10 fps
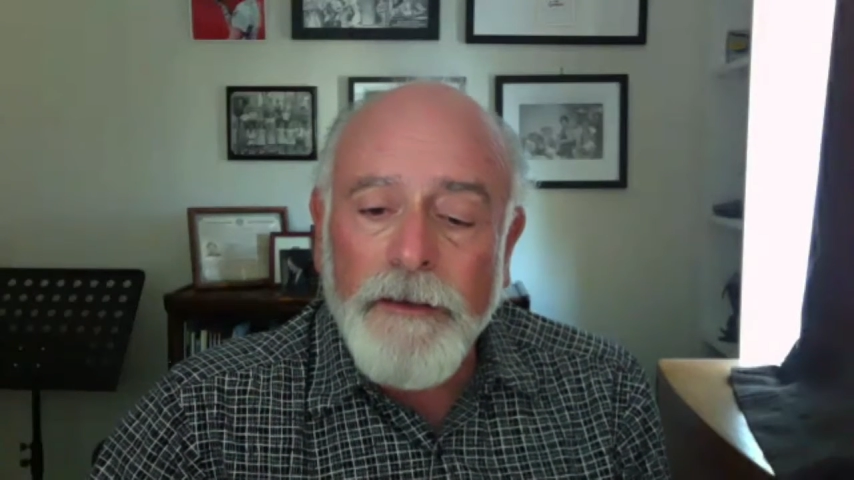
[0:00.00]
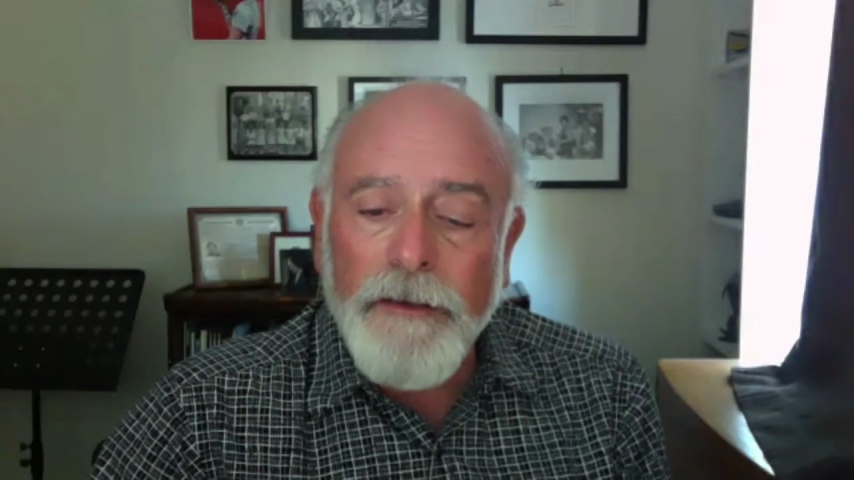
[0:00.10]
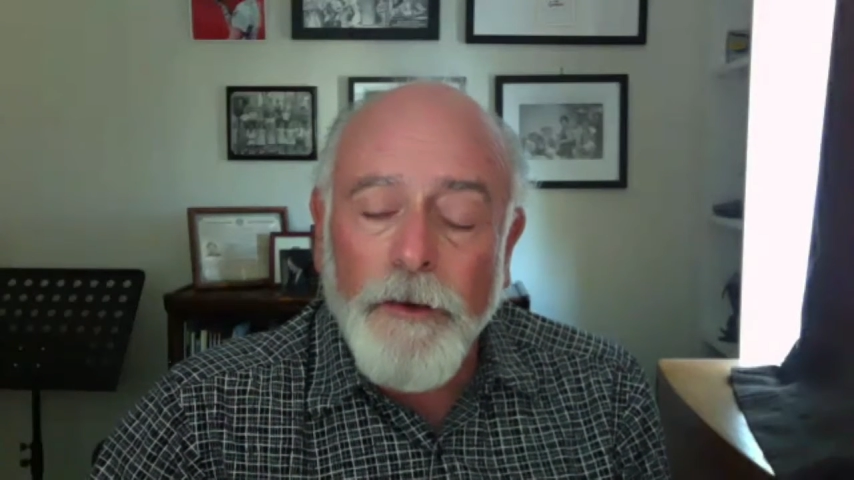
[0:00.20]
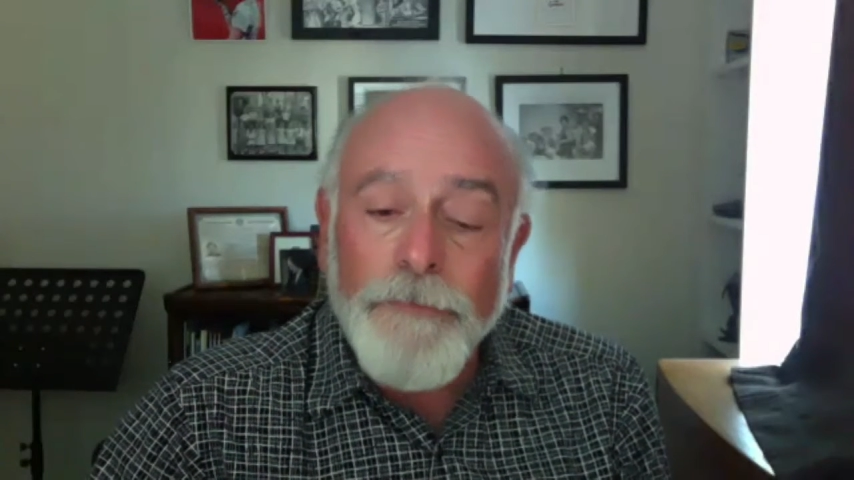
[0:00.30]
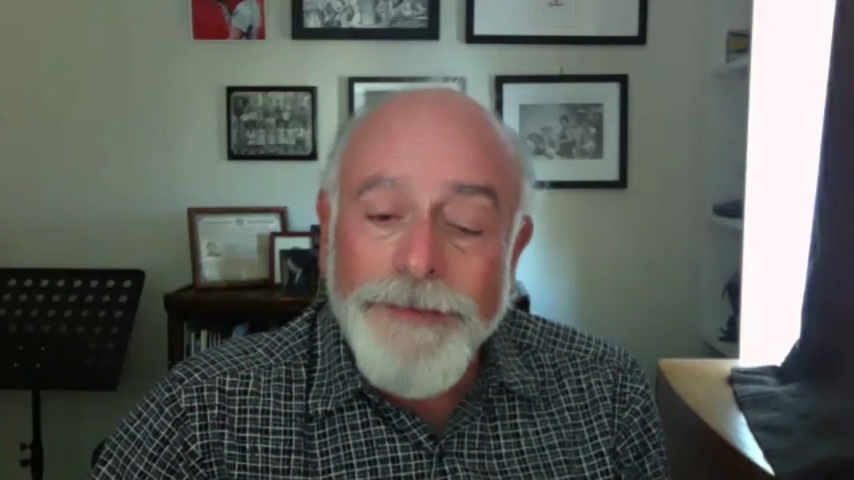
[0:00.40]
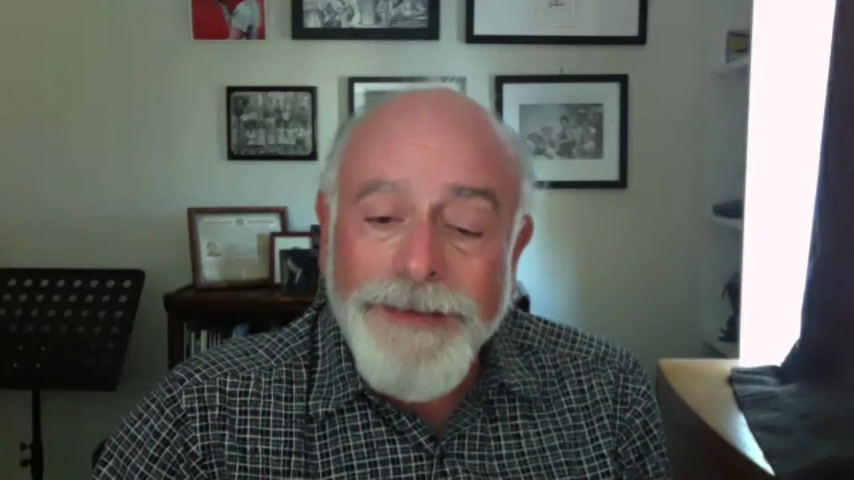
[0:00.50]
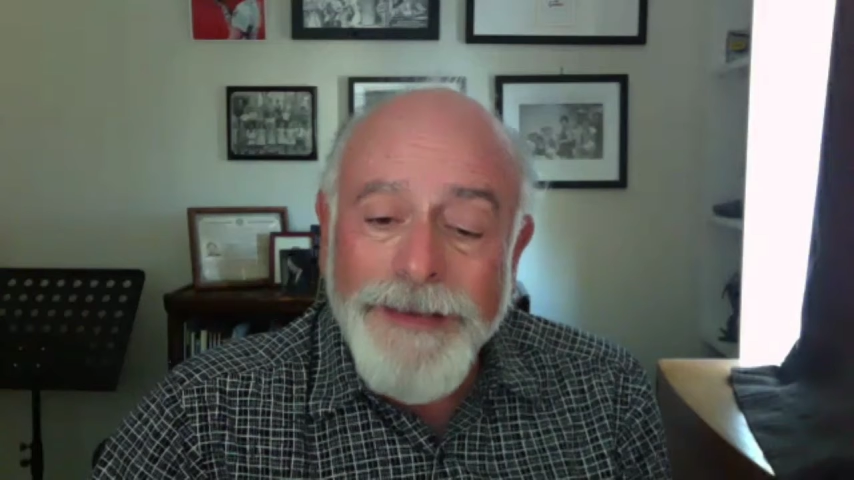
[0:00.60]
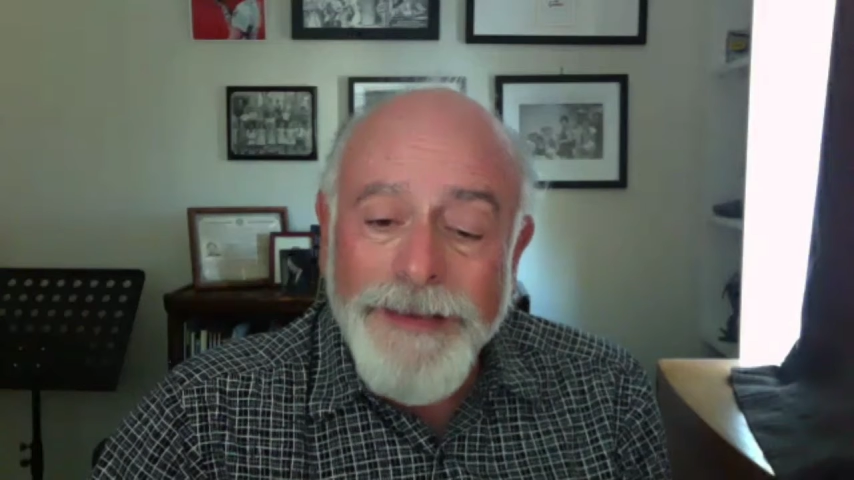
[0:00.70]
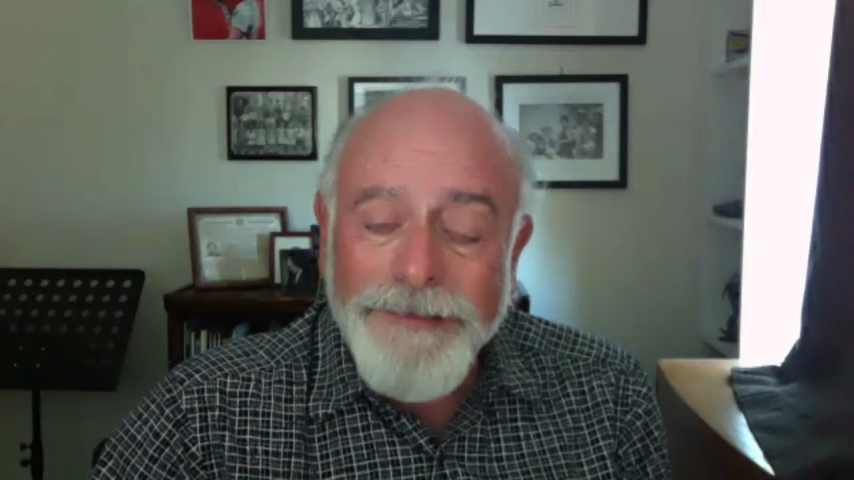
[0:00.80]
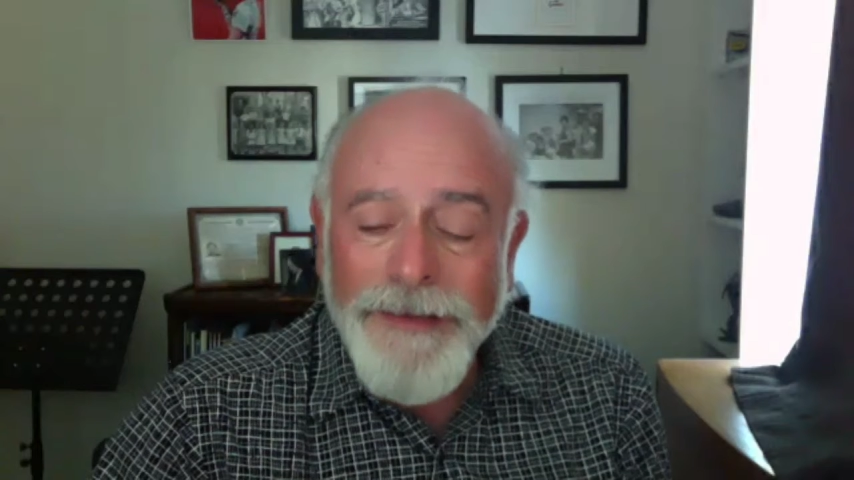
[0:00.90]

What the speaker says: COVID hit